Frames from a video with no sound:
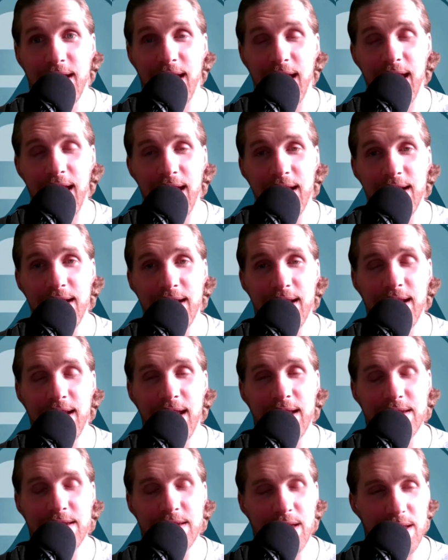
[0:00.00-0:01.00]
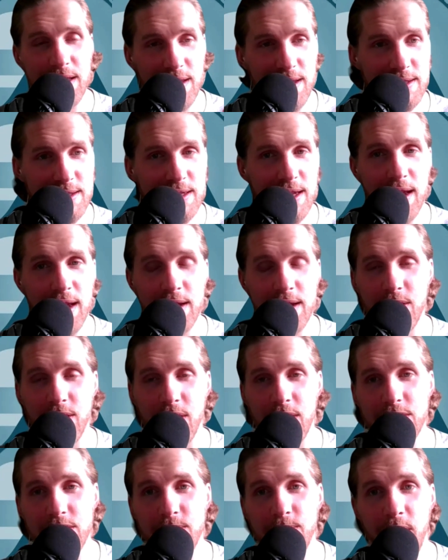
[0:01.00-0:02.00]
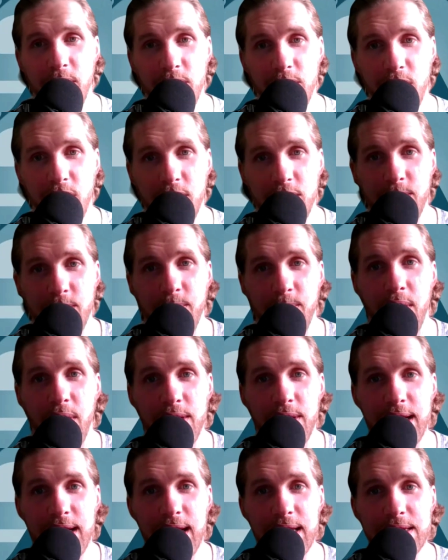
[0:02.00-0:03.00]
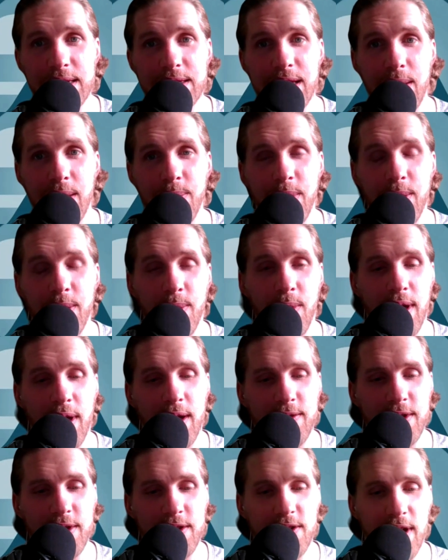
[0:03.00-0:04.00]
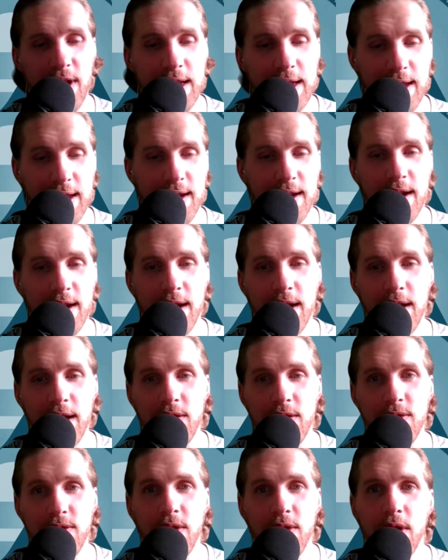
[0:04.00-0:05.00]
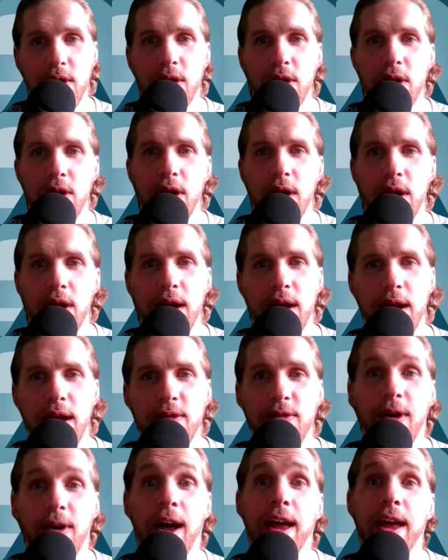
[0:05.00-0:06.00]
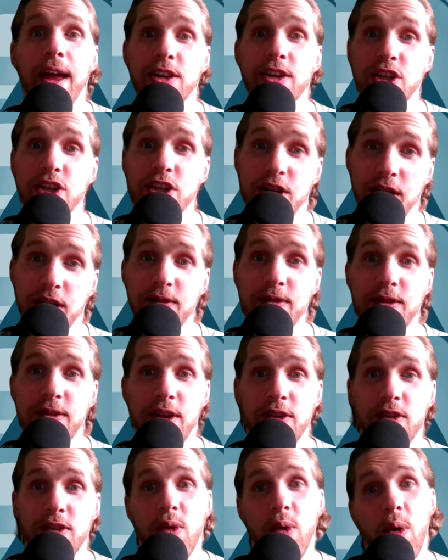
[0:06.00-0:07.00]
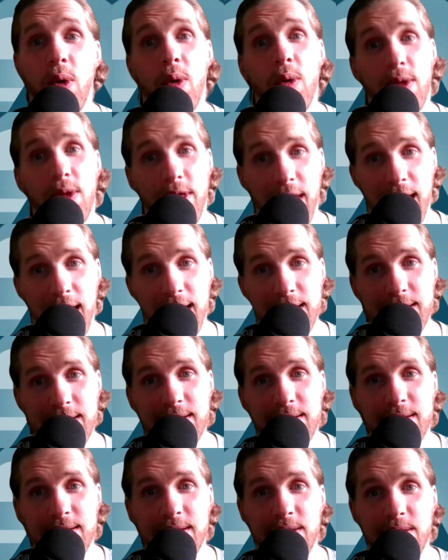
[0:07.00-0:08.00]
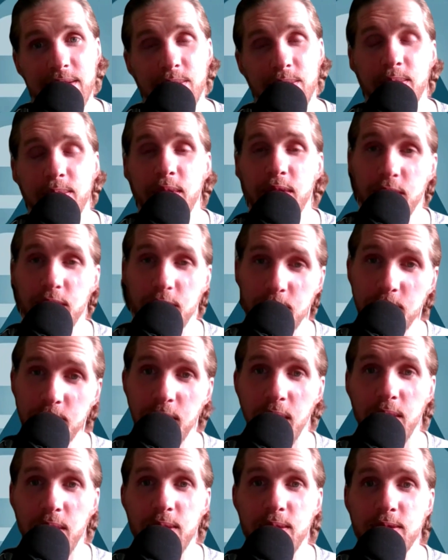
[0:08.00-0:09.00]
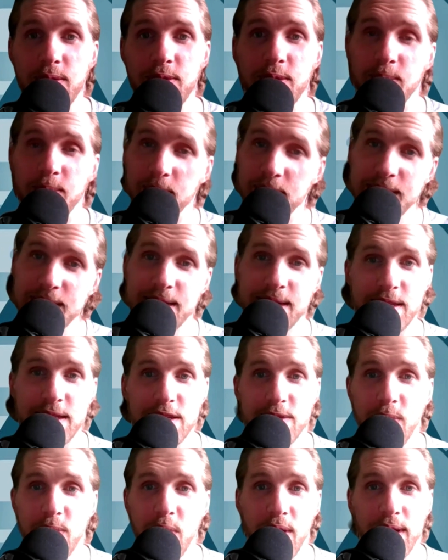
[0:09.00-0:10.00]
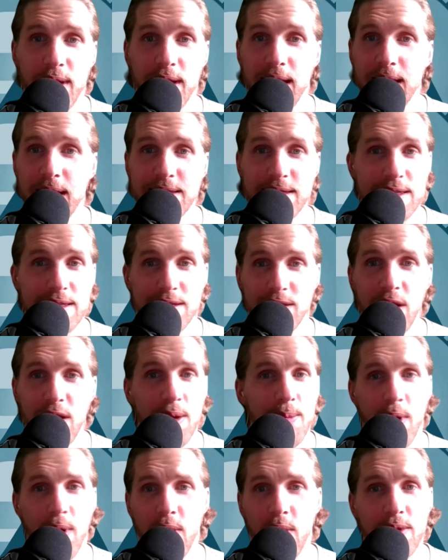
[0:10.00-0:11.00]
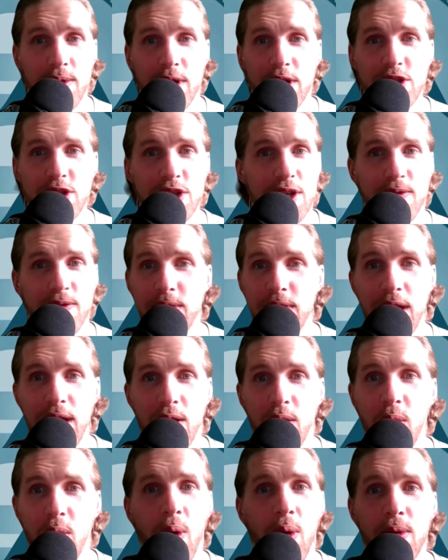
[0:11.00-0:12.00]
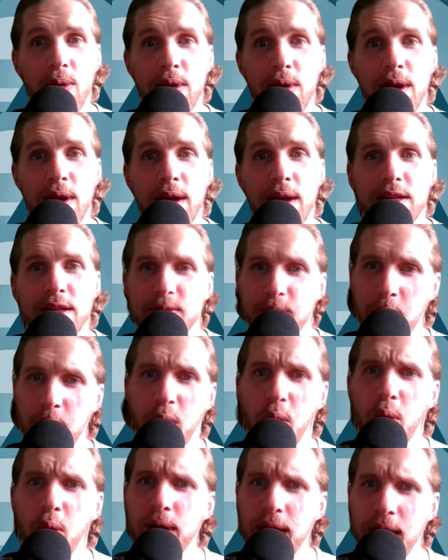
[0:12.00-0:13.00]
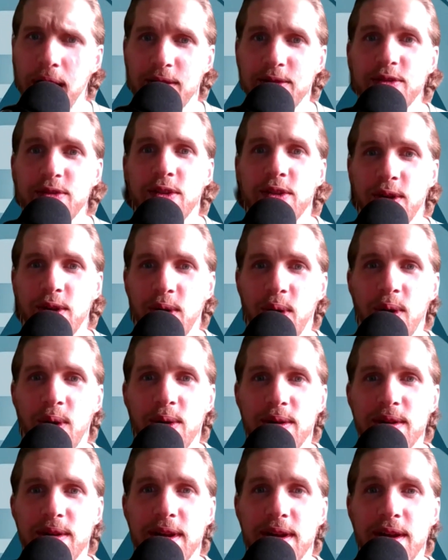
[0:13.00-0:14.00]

And as Alyssa had talked about on the podcast, that people have this idea of if I achieve this goal then. But you know from listening to this podcast, it's not about achieving that goal, it's about going after the goal